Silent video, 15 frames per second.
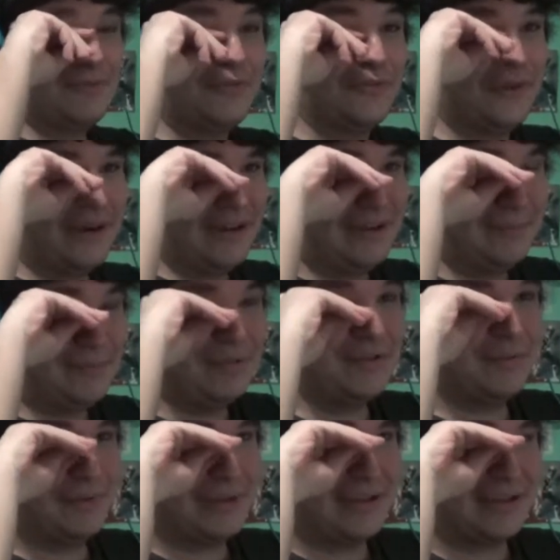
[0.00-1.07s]
before I hit
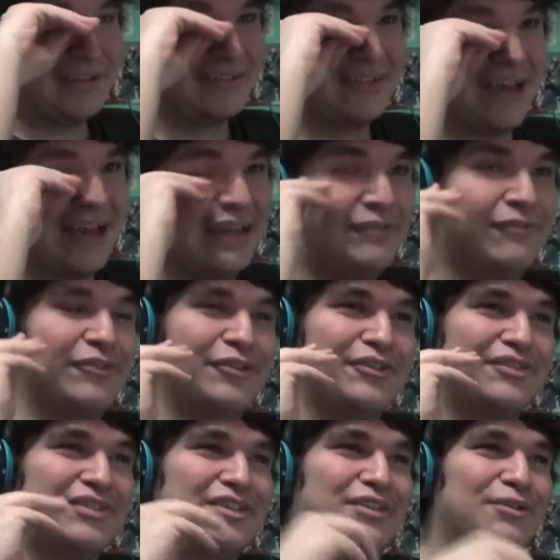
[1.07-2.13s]
puberty because I
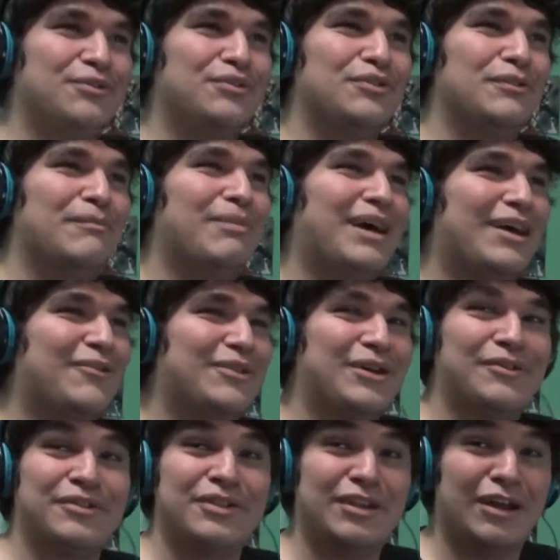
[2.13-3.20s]
first did YouTube back when I
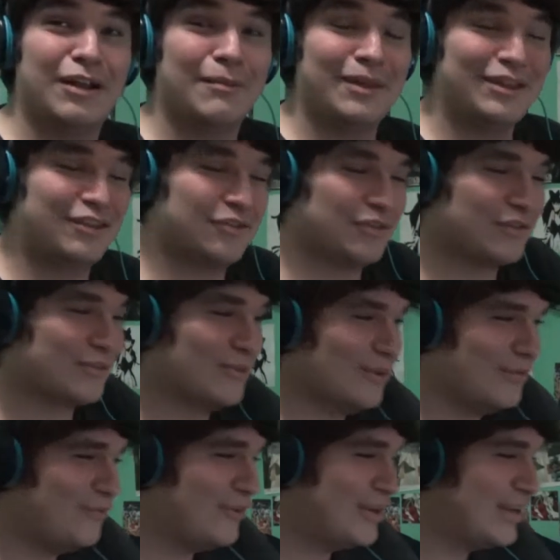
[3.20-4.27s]
was in elementary
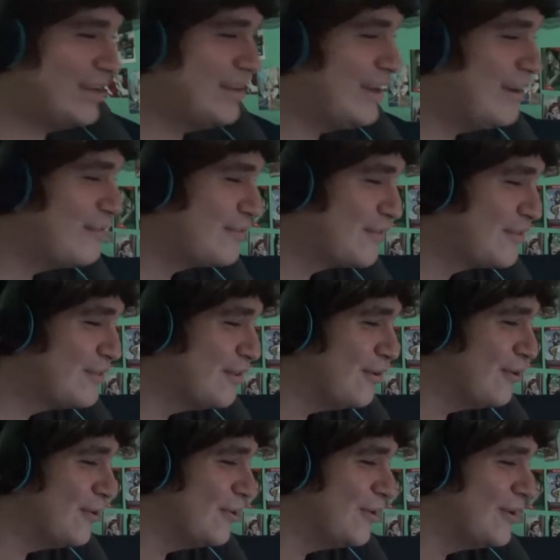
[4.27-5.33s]
school, funny enough.
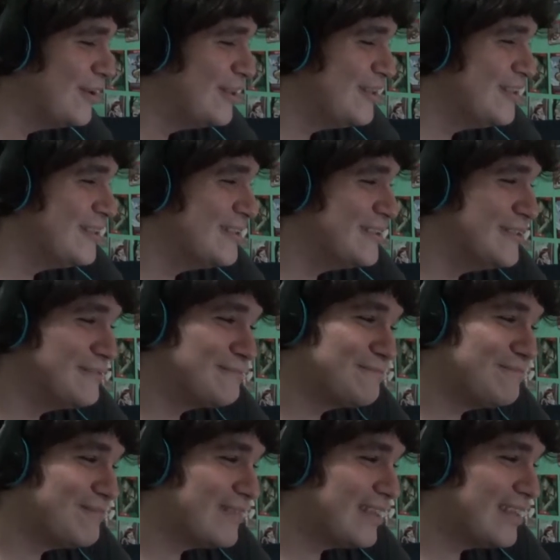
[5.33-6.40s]
So,
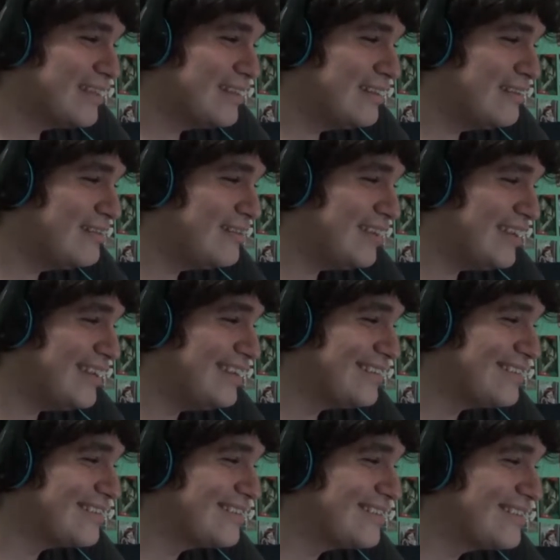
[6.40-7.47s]

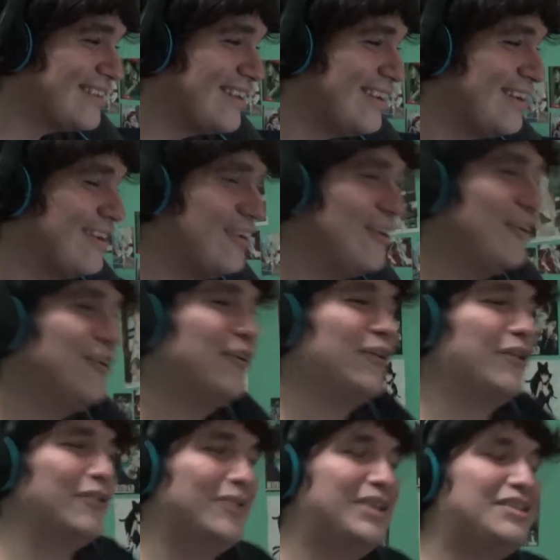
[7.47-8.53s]
this
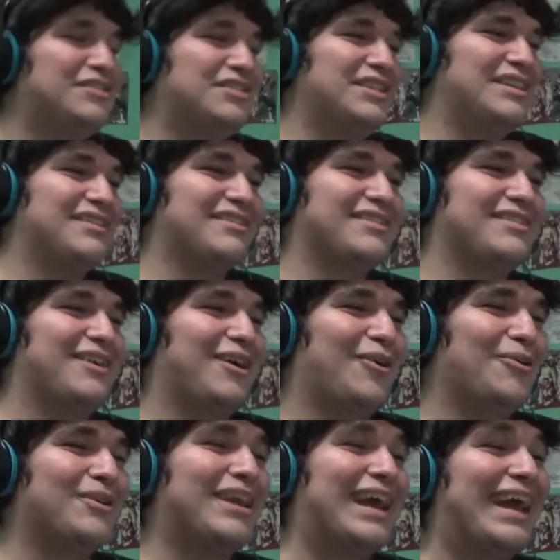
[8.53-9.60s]
hurry sheet,
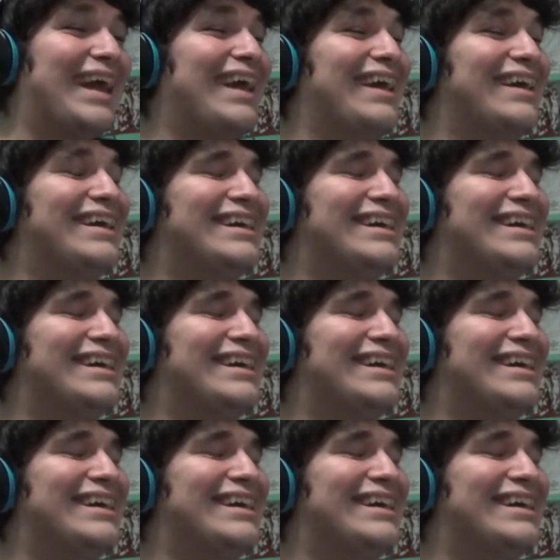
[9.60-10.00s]
okay.